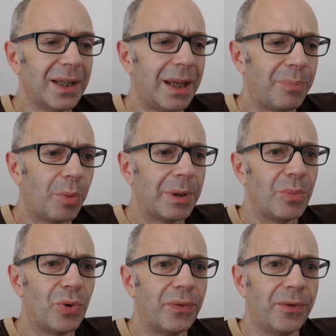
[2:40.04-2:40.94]
They're probably
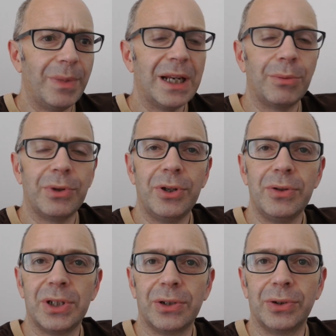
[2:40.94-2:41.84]
more familiar with
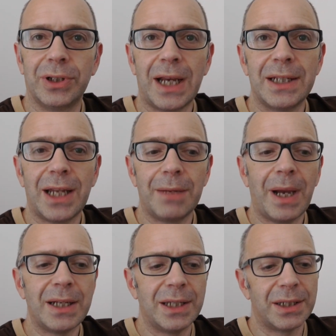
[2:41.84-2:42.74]
using it on a day-to-day
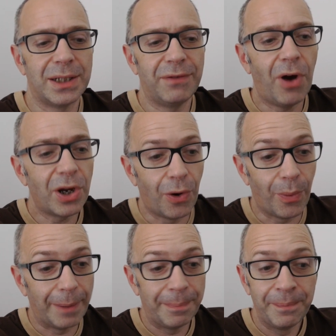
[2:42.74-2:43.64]
basis, and if I
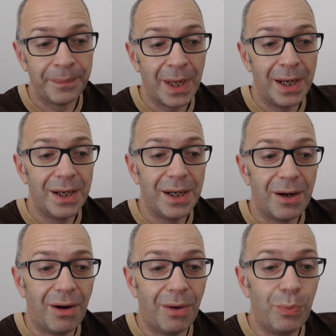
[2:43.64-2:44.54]
got one,
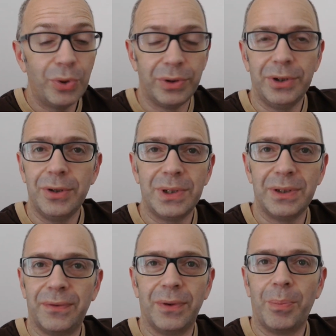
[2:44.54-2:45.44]
I wouldn't use
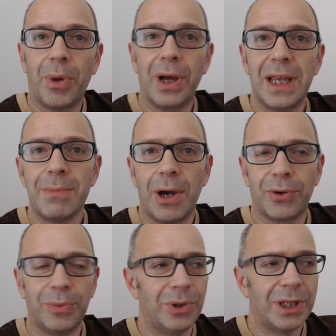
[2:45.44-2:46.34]
it for my email
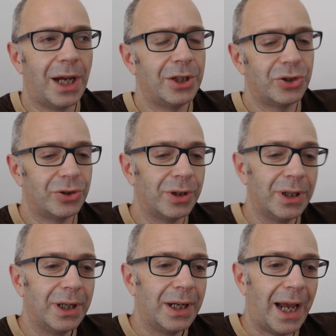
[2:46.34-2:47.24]
communication
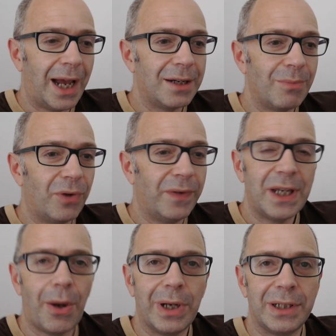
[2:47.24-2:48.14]
and my
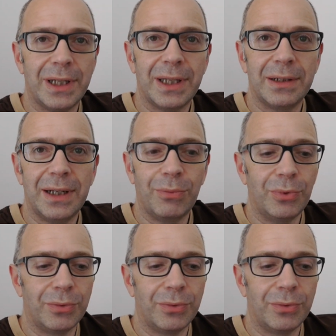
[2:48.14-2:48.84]
video editing.